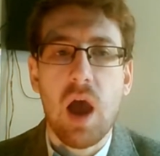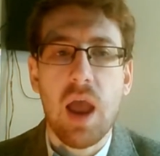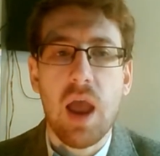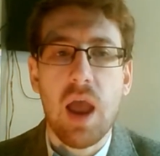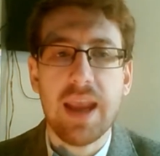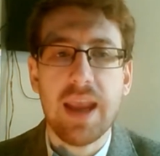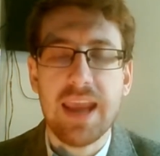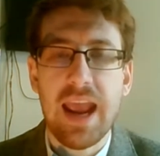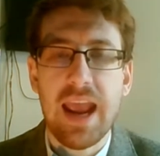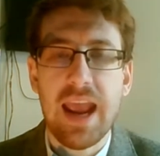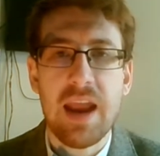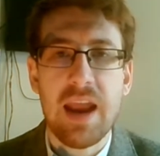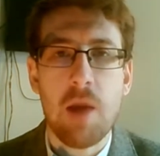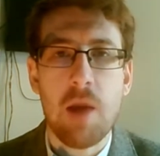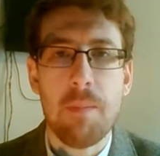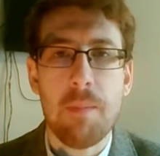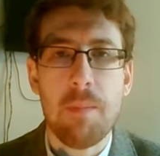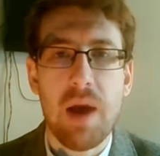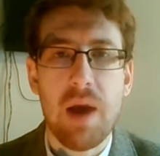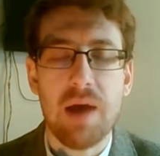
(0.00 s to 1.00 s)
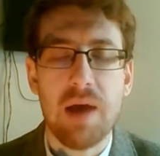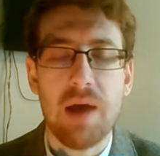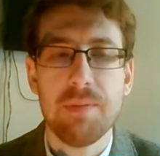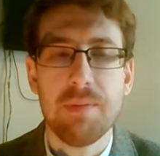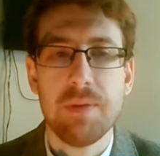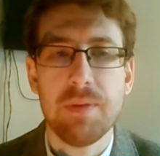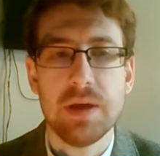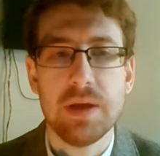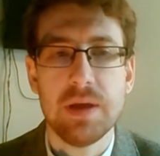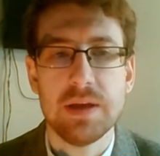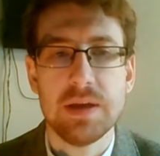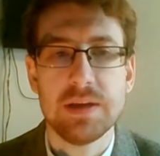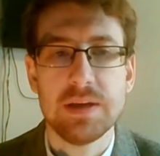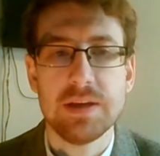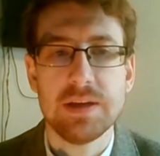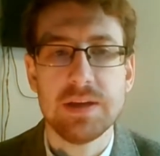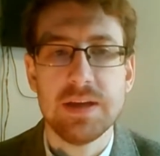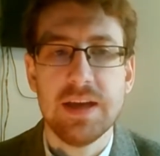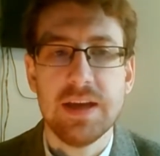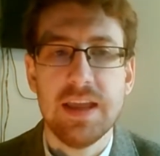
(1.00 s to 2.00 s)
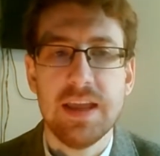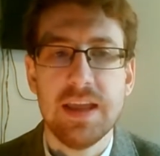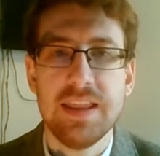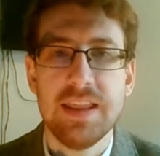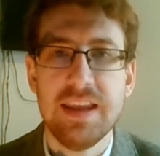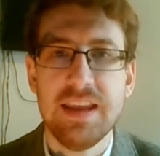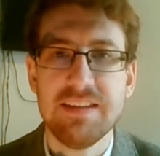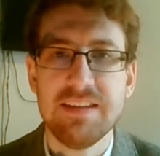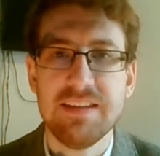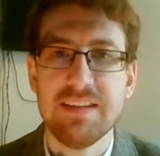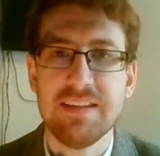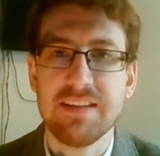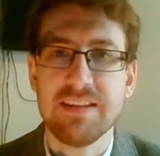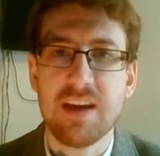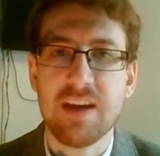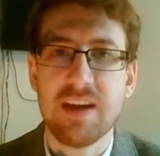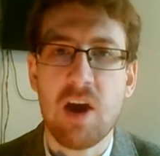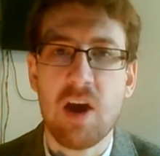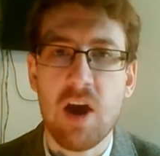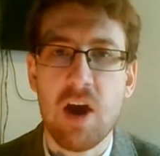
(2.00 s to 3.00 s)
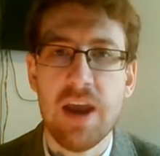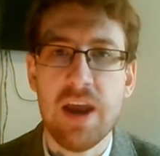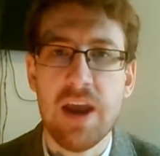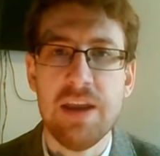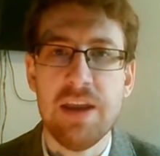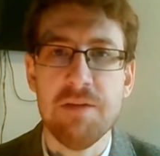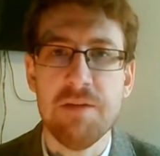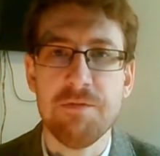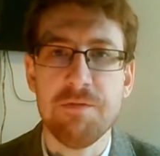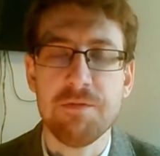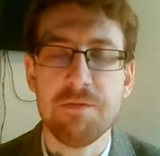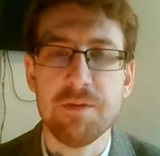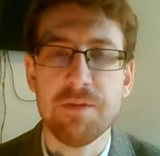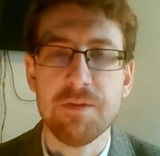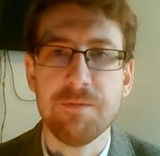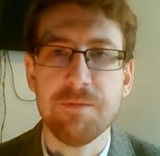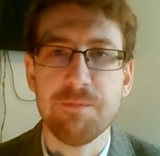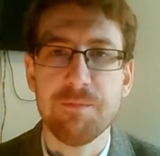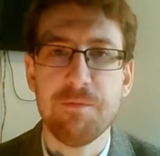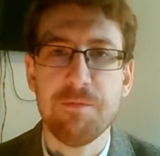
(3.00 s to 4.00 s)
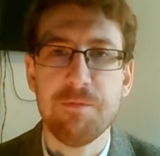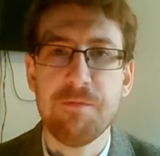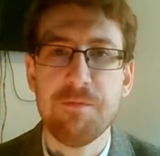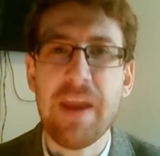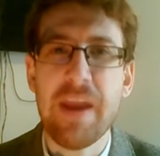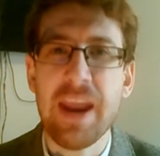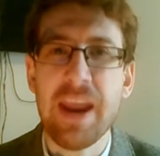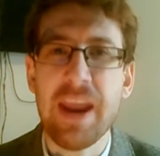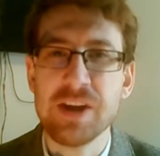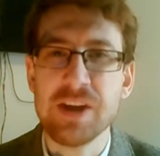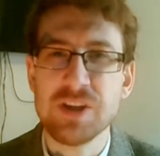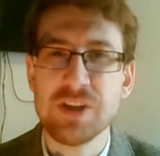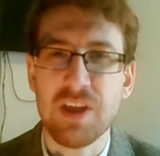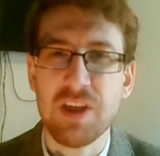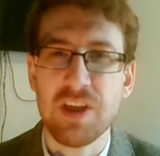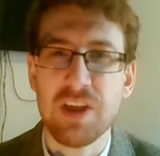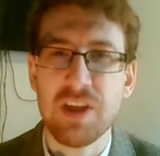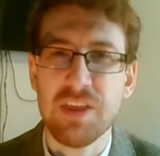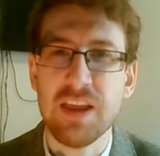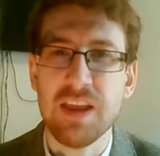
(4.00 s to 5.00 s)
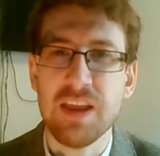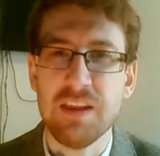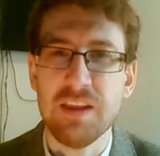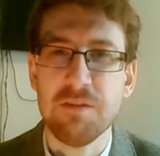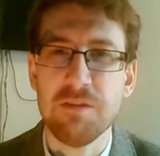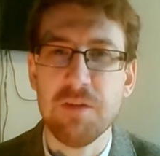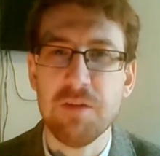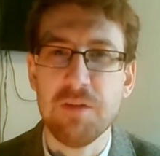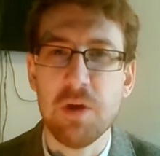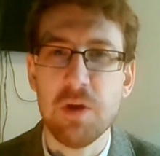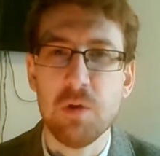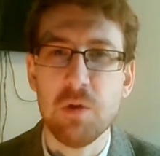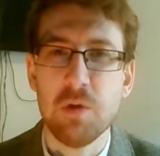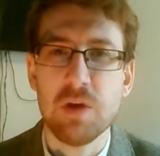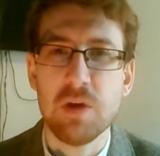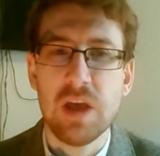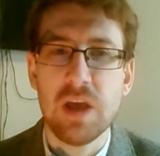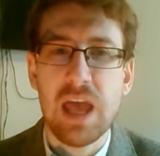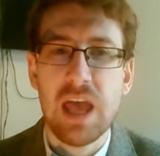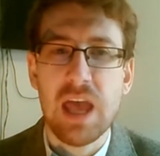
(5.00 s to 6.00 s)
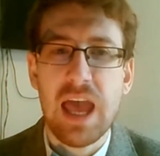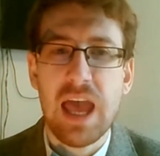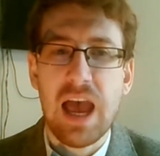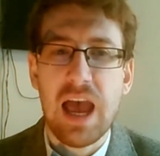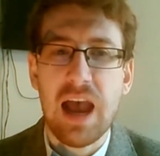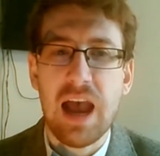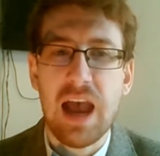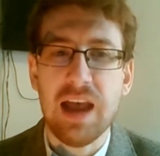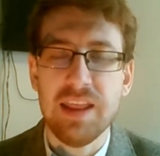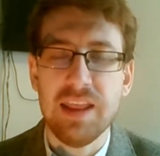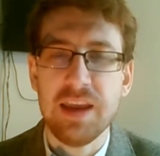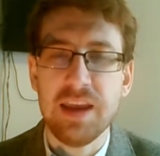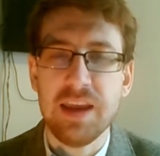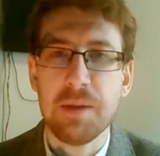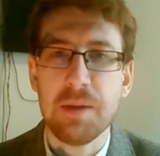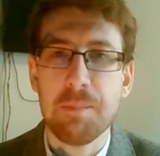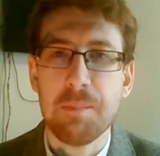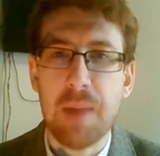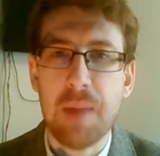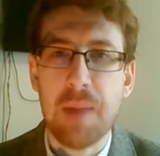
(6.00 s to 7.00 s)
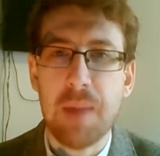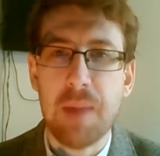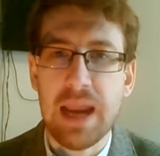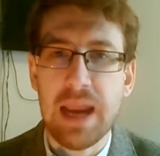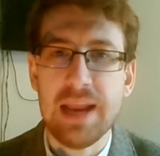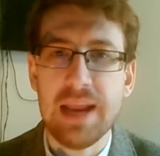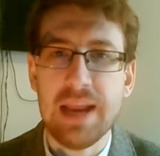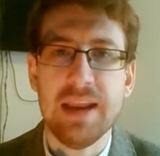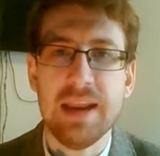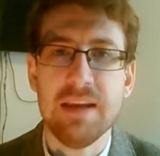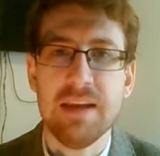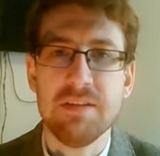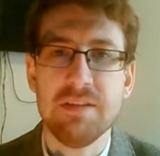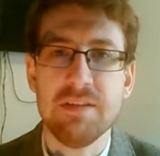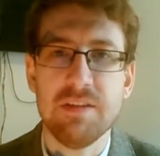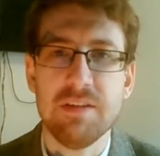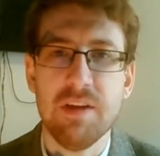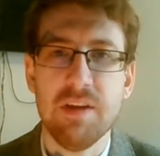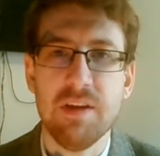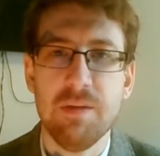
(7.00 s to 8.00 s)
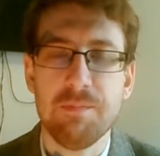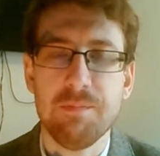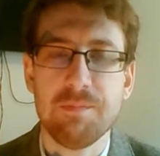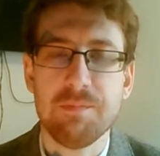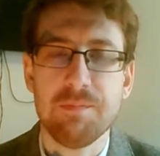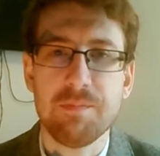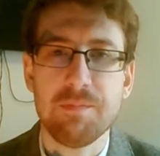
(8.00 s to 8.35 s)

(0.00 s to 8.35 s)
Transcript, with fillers: Again, I'm. I, this is kind of finished. I think this feud. I think Bayley needs to